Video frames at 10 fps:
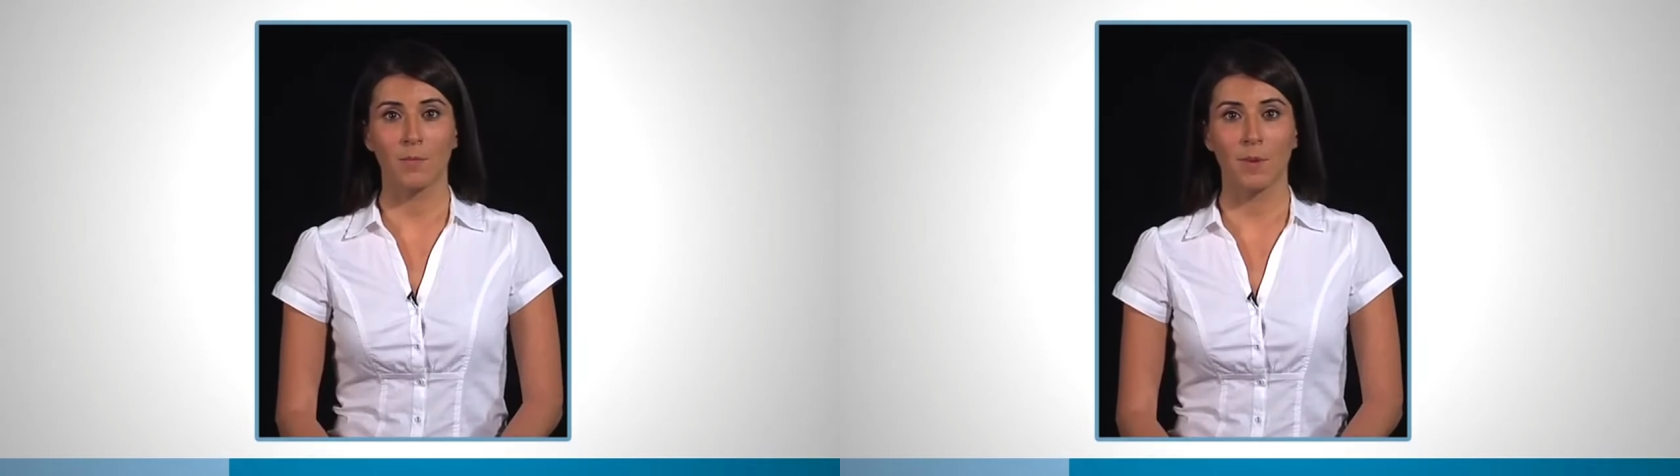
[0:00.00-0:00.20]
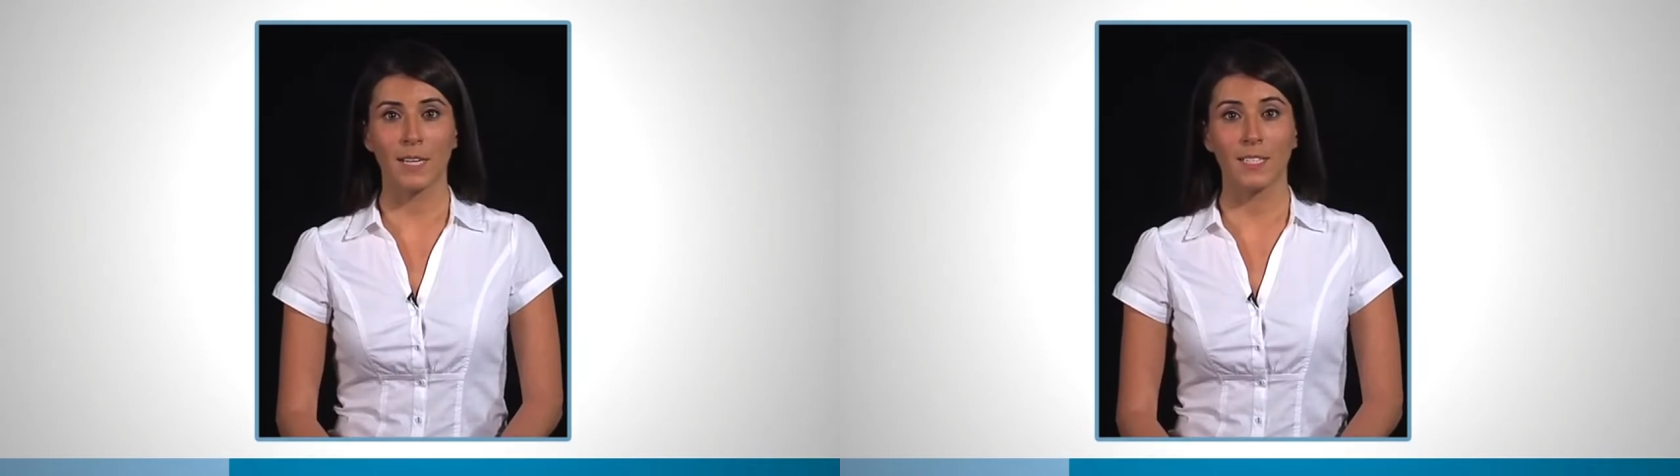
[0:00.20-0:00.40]

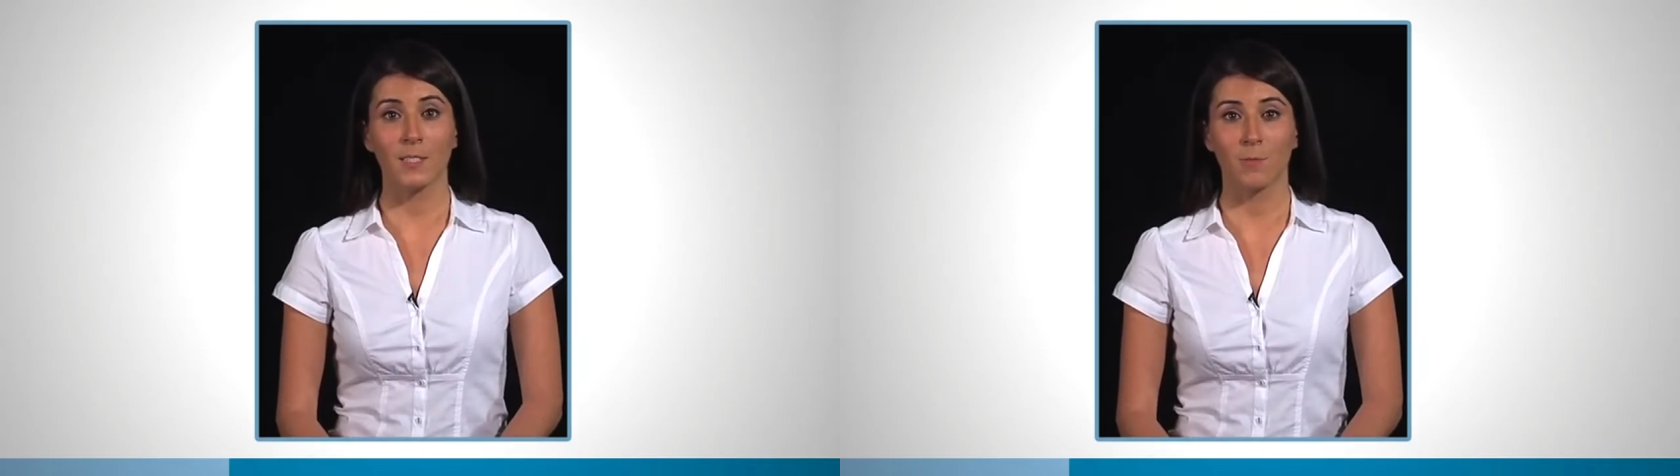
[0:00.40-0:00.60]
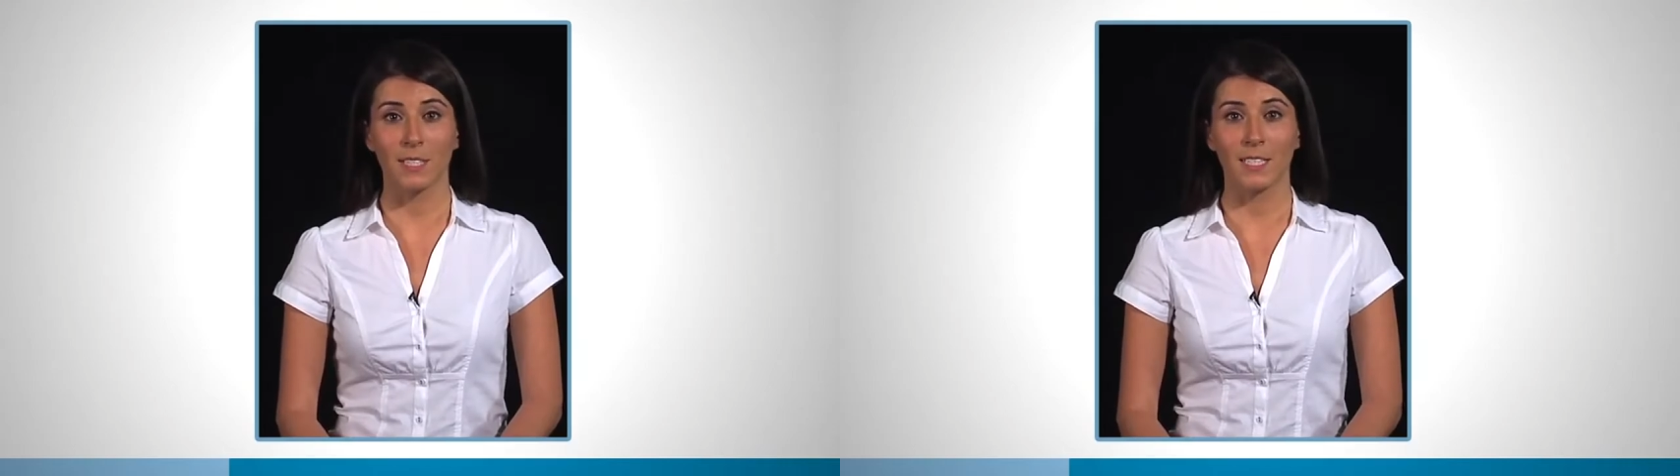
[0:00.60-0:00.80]

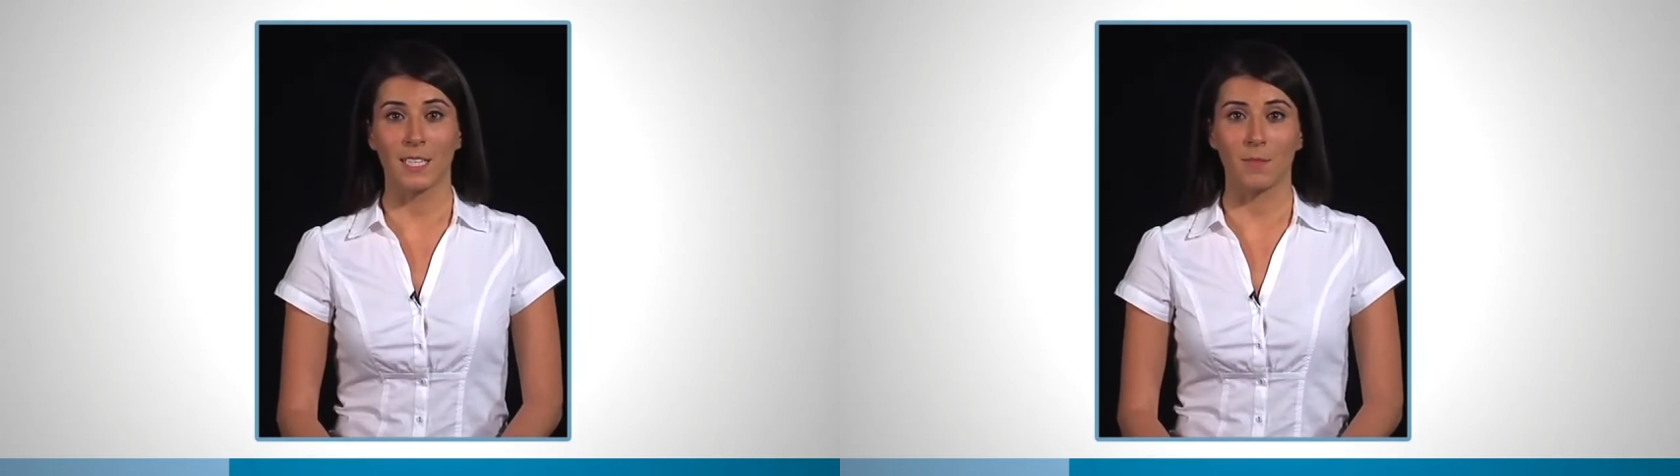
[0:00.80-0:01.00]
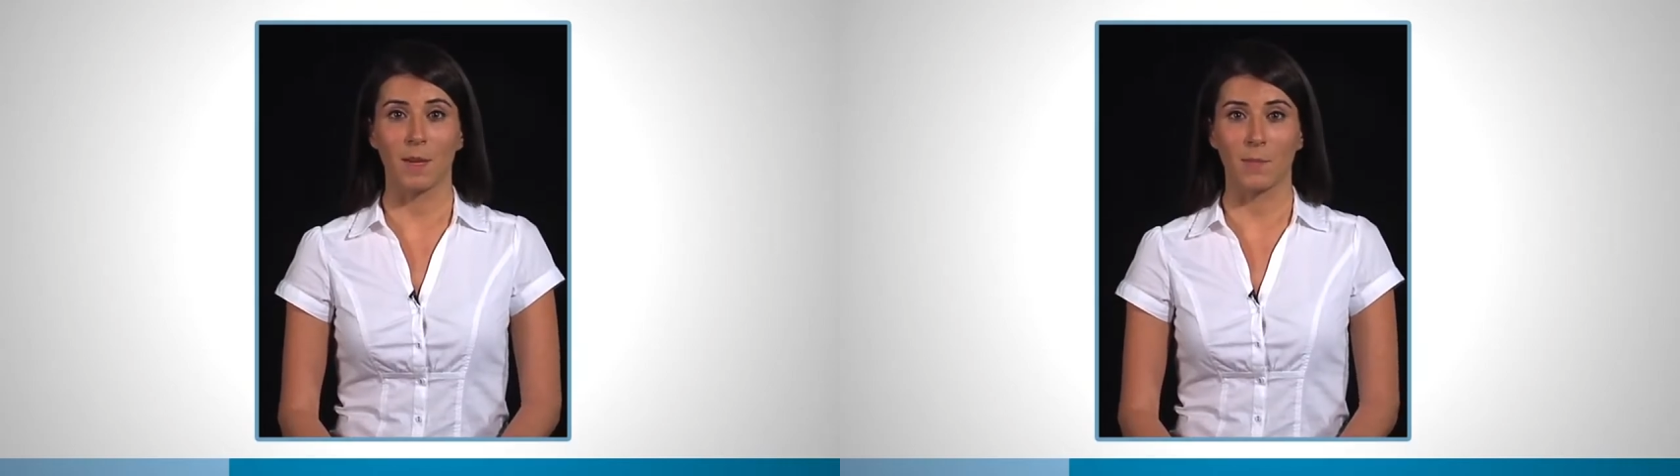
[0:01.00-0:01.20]
Practice really
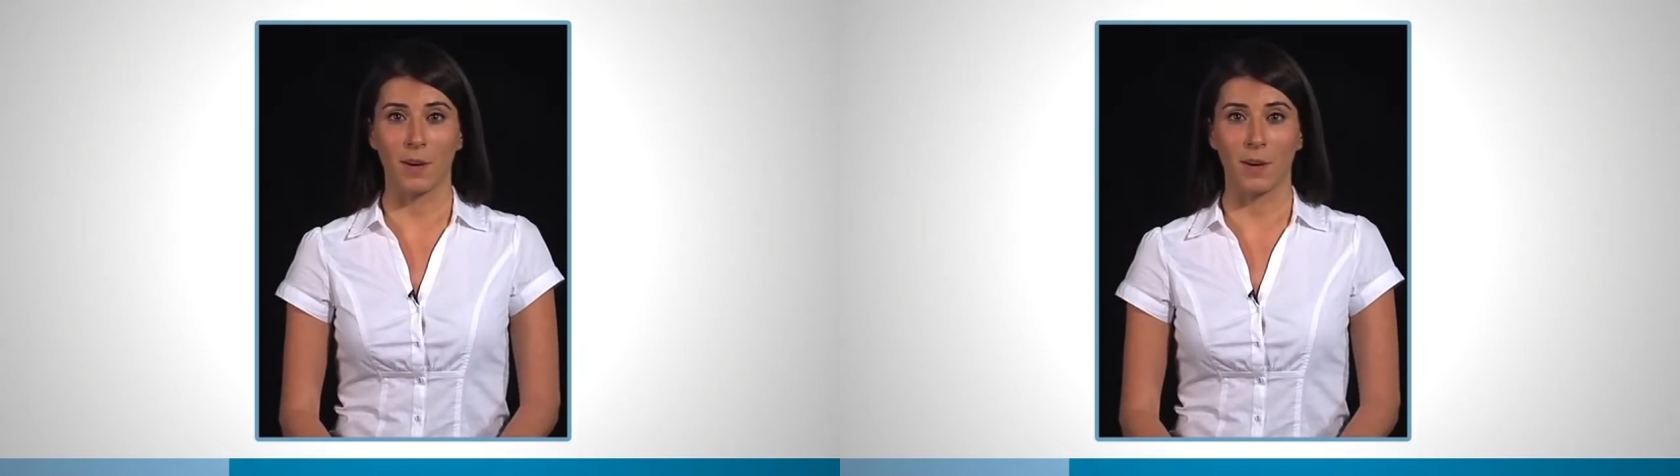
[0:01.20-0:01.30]
does make